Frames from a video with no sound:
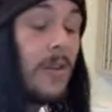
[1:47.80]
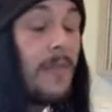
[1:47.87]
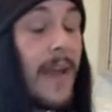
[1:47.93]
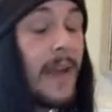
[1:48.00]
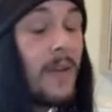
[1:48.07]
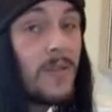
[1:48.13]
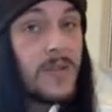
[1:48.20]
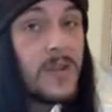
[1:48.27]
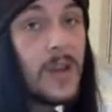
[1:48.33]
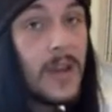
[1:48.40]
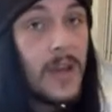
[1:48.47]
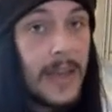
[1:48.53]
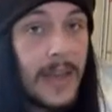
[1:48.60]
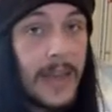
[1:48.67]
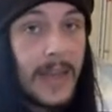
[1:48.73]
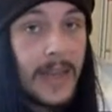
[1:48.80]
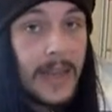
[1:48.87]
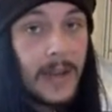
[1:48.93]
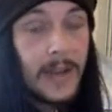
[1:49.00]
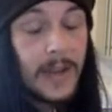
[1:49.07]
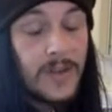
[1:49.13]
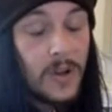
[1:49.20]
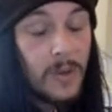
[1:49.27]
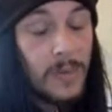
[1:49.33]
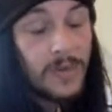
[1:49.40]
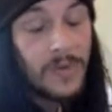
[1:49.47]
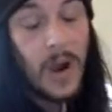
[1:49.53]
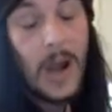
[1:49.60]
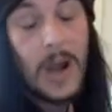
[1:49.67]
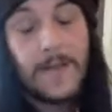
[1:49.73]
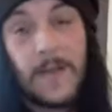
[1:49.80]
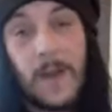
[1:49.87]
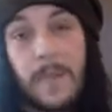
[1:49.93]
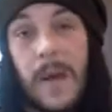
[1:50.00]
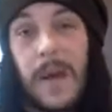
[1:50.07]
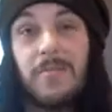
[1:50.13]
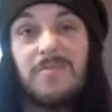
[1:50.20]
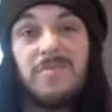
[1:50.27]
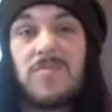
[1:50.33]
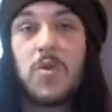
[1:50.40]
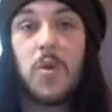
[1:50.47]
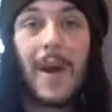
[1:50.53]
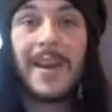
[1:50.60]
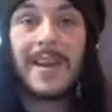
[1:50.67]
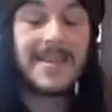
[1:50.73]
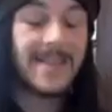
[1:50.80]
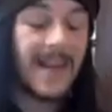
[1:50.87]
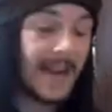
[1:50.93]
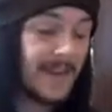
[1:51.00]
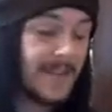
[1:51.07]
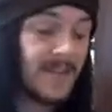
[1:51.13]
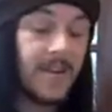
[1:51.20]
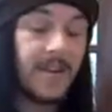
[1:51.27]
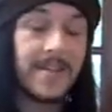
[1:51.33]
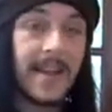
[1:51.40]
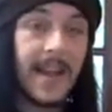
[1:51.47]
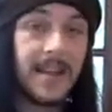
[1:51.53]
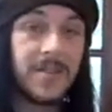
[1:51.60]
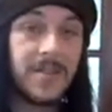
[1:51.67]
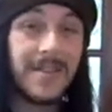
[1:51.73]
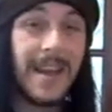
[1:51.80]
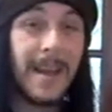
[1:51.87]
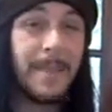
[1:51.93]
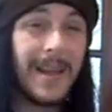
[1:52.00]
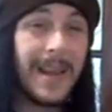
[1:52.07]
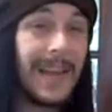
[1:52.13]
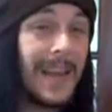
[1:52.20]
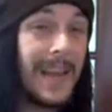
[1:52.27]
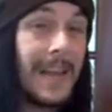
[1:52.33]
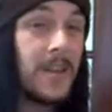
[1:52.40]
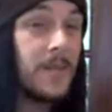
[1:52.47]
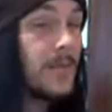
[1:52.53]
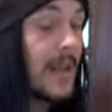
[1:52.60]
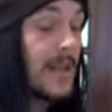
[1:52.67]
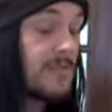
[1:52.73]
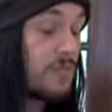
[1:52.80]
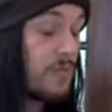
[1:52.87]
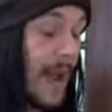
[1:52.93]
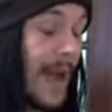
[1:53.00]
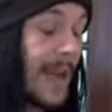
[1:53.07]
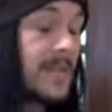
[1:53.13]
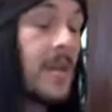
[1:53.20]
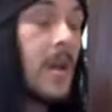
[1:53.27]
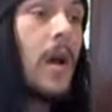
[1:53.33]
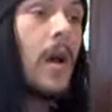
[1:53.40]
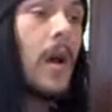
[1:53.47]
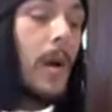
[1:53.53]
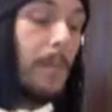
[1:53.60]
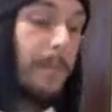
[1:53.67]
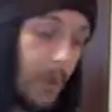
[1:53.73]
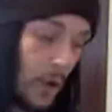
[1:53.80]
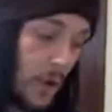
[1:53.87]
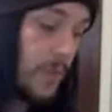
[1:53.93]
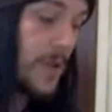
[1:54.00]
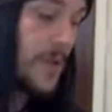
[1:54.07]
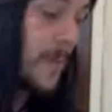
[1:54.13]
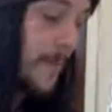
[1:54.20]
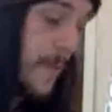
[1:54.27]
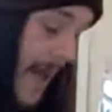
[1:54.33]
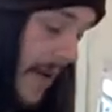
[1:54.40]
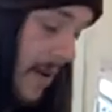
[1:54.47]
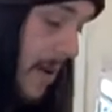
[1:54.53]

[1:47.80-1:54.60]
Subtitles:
around in a tumble dryer for about 20 seconds, 30 seconds, just get a bit of heat into it, that's grand. But what you're better